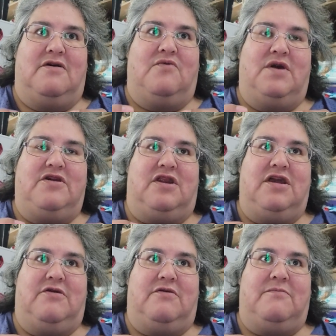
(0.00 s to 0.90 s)
wood
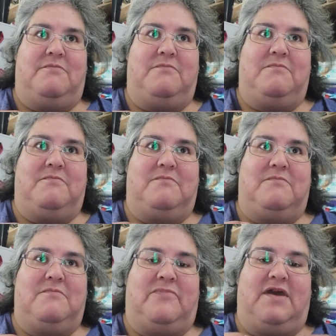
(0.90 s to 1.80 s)
cleaner
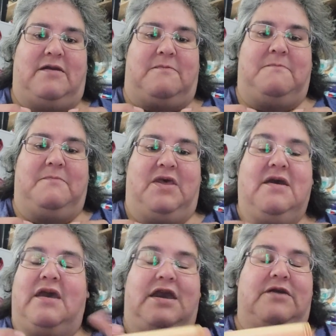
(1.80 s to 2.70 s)
thing.
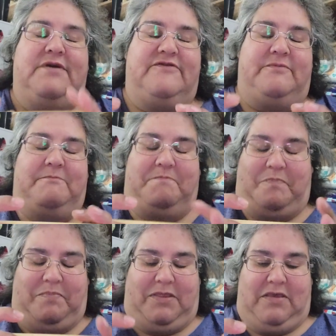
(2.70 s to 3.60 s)
Anyways,
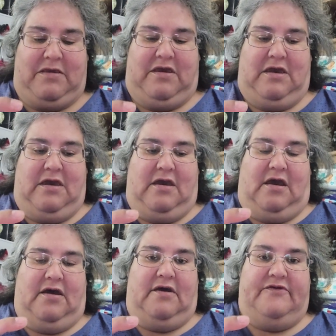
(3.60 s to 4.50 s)

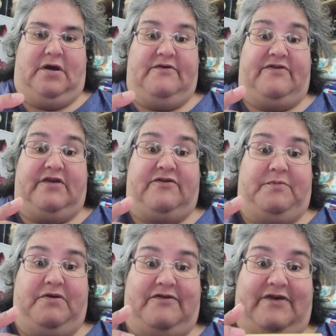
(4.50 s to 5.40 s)
so I was like
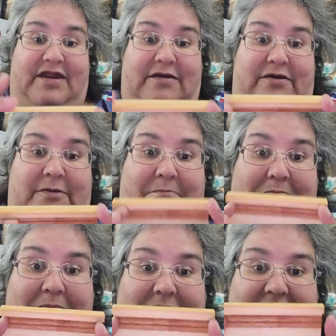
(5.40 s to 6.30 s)
super excited
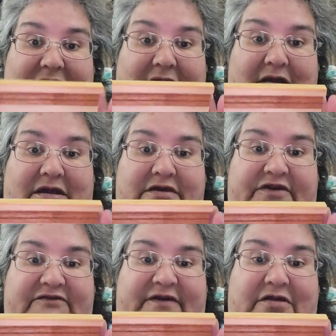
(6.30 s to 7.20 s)

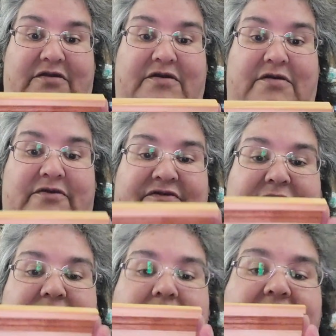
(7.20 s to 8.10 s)
because I found
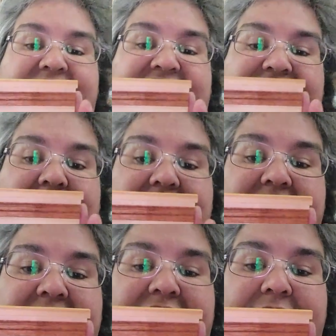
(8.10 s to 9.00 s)
my stitch
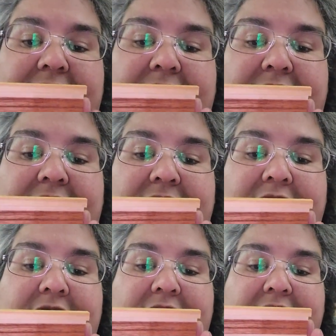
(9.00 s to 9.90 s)
markers.
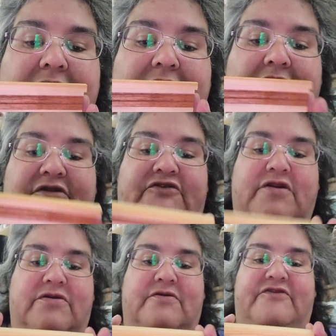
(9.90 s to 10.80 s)
I'll
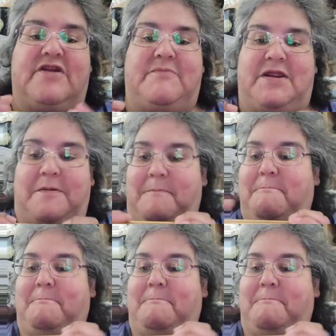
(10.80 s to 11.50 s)
show you those in a minute.